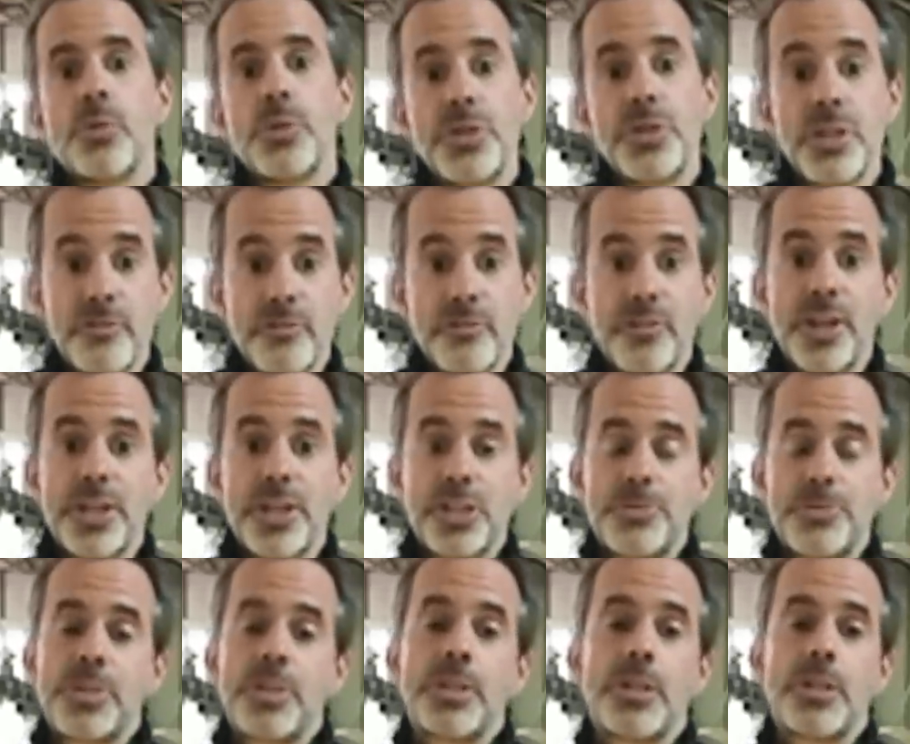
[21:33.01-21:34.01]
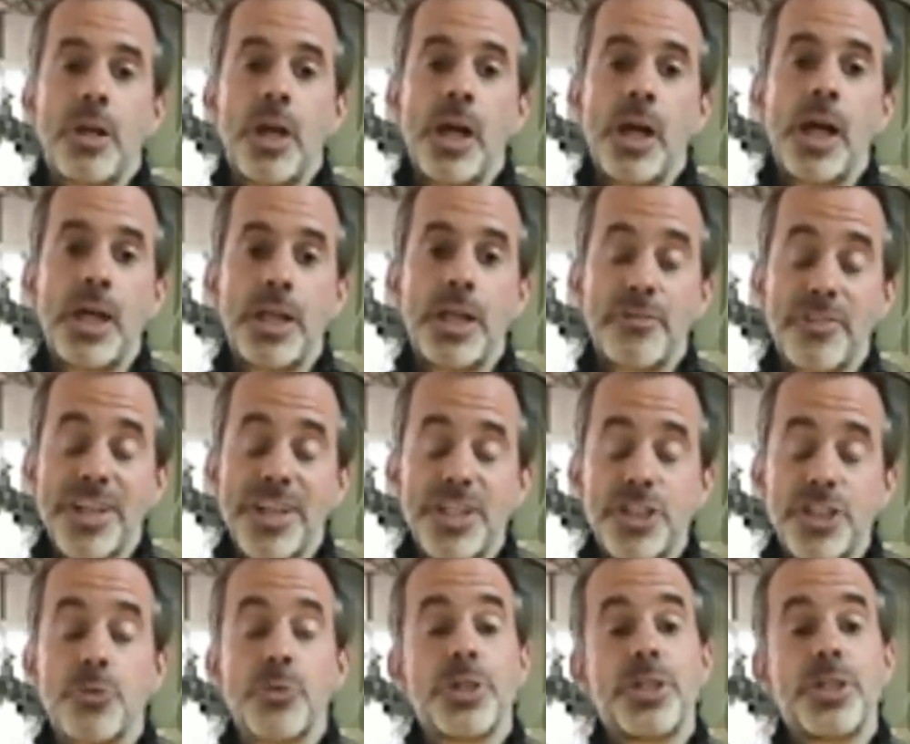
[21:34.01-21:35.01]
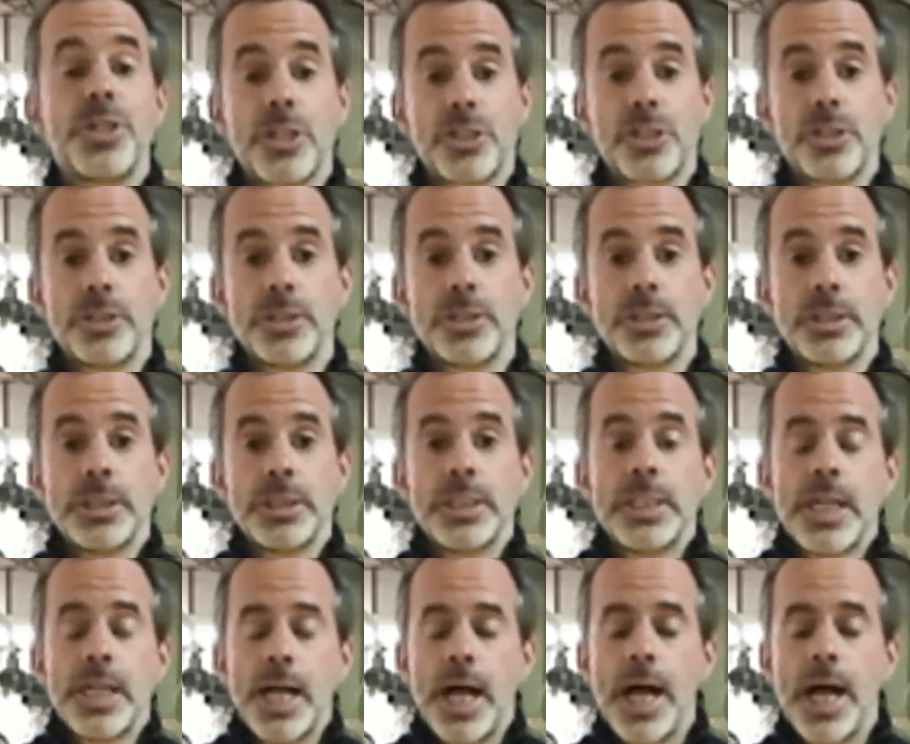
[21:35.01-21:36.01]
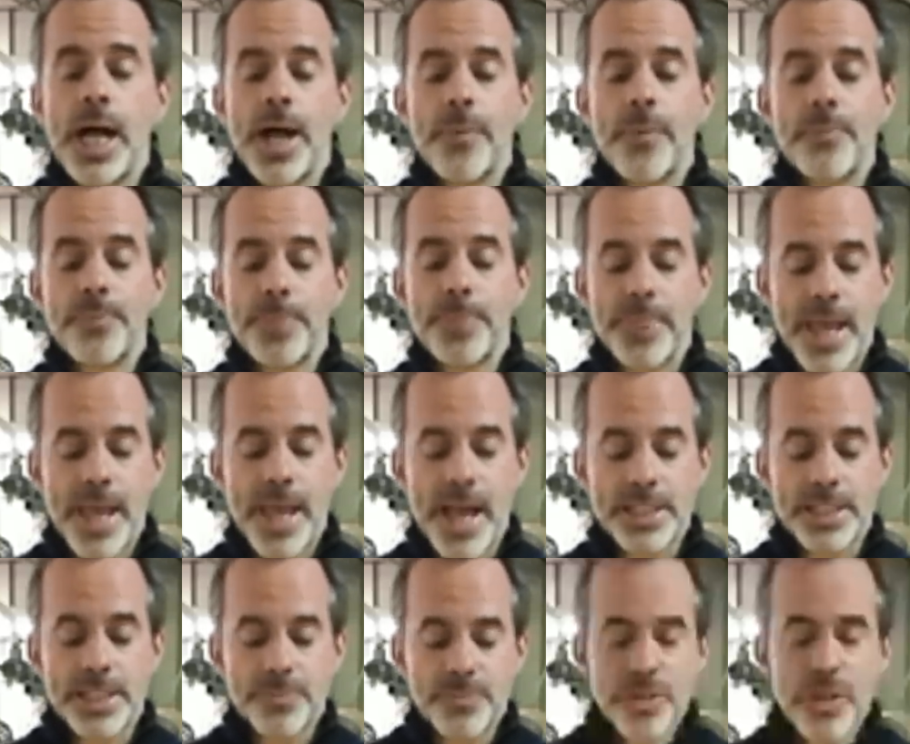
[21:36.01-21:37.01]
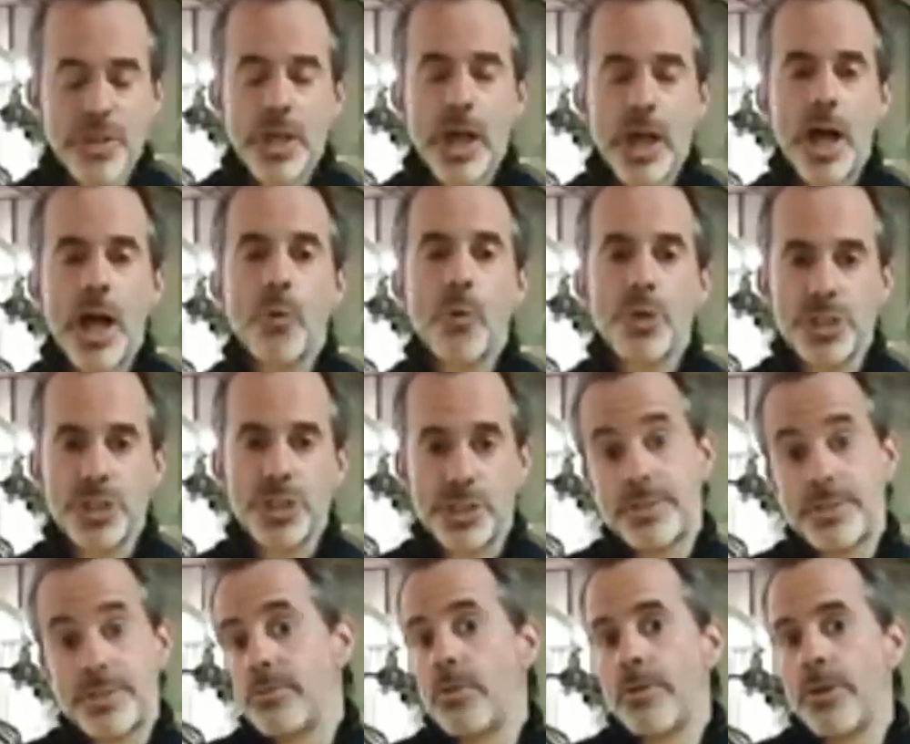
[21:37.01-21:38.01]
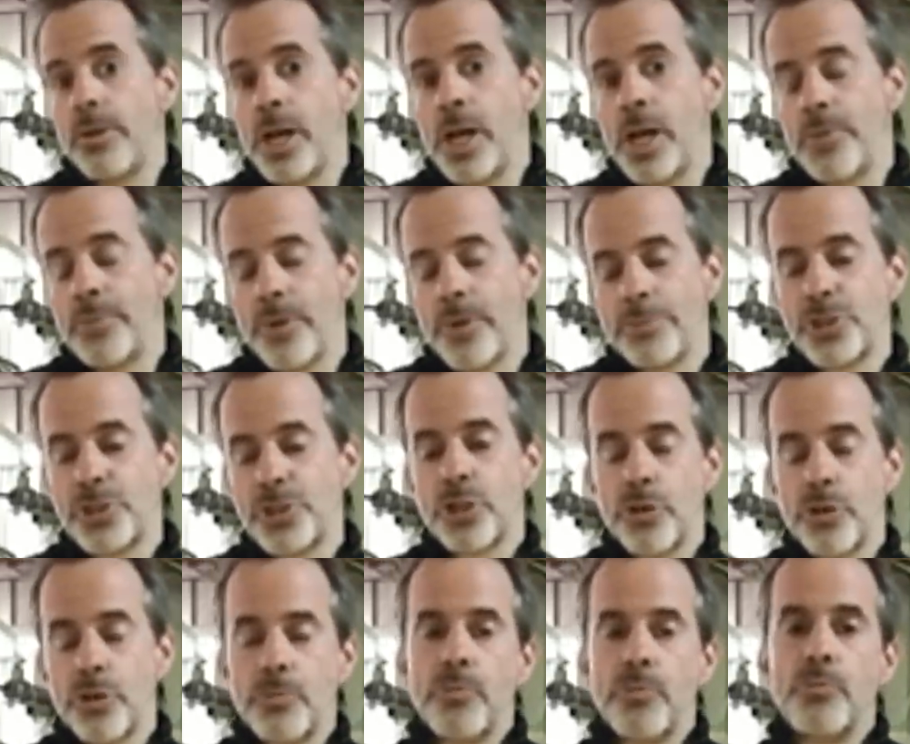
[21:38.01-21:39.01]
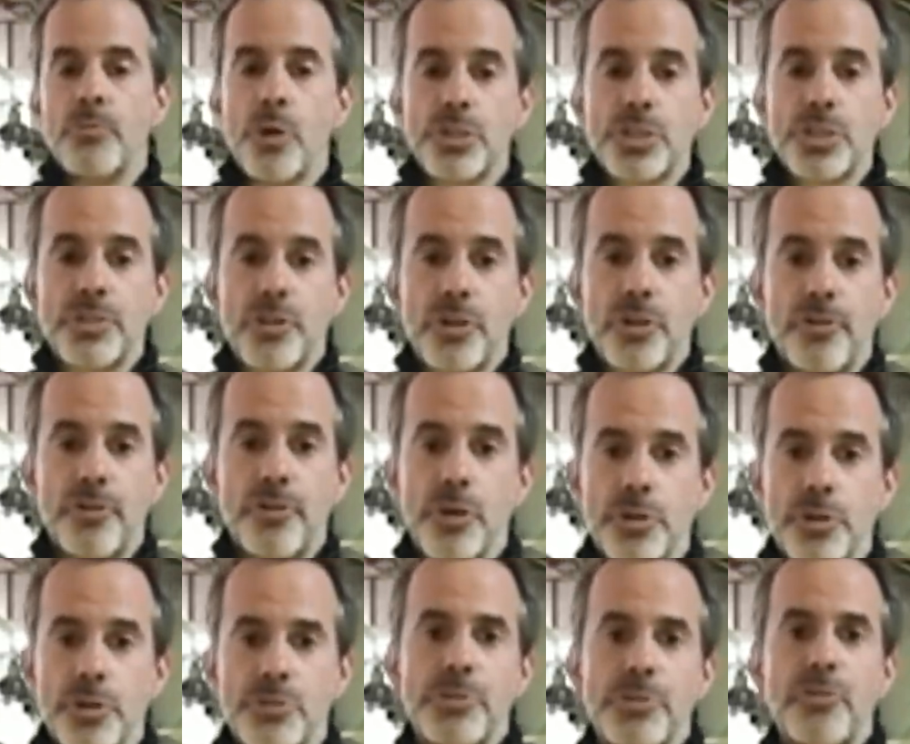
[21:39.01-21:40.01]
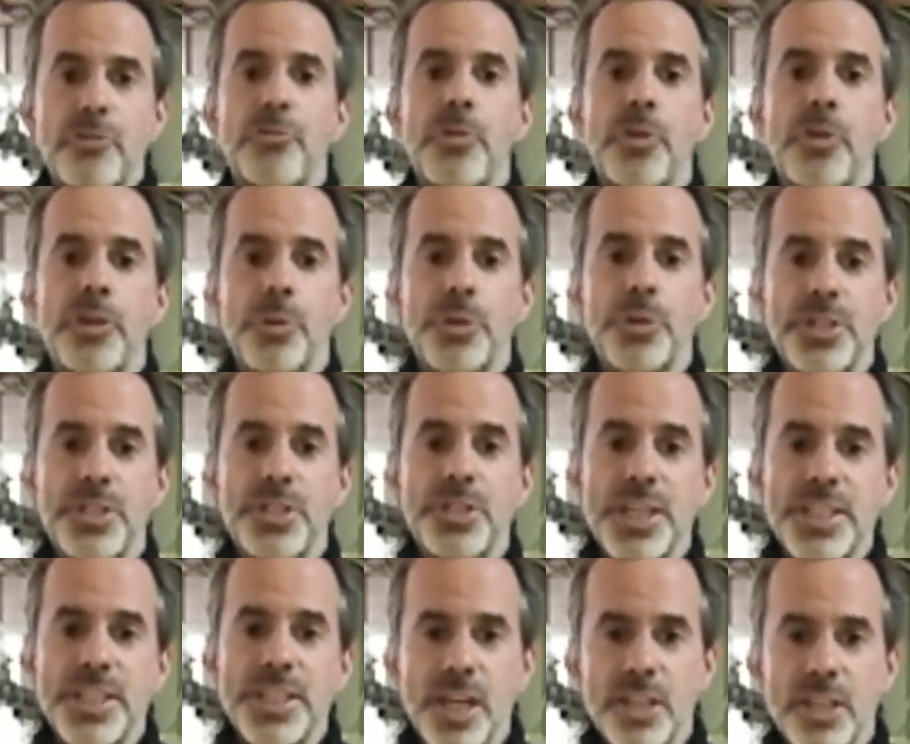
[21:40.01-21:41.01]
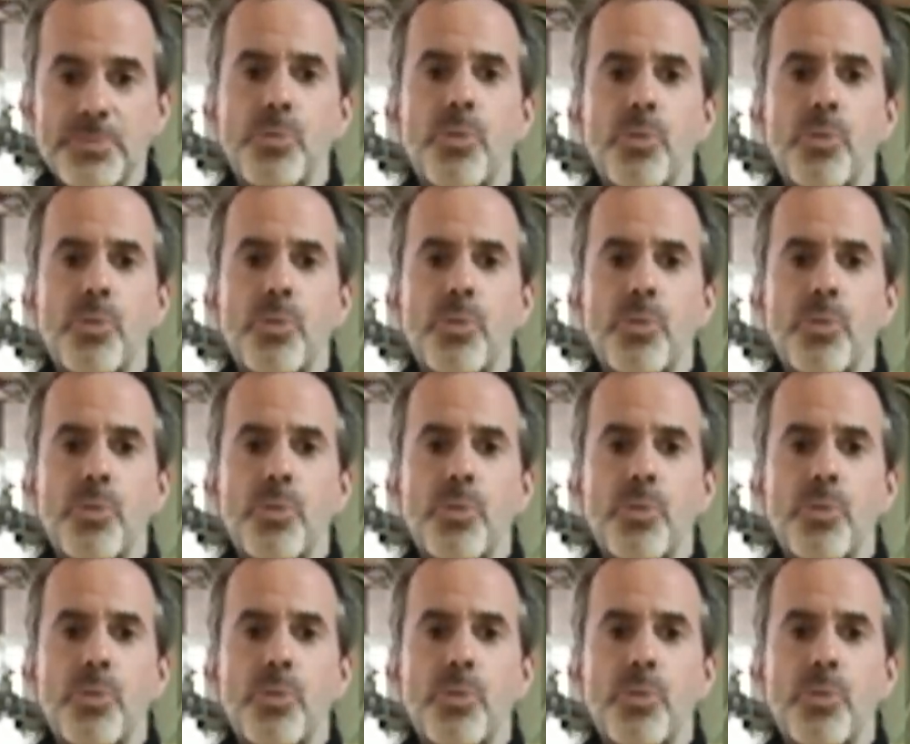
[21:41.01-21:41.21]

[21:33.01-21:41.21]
with the Inflation uh, Inflation Reduction um, Act, uh, which is um, I'm sure most of your viewers will be familiar with the details.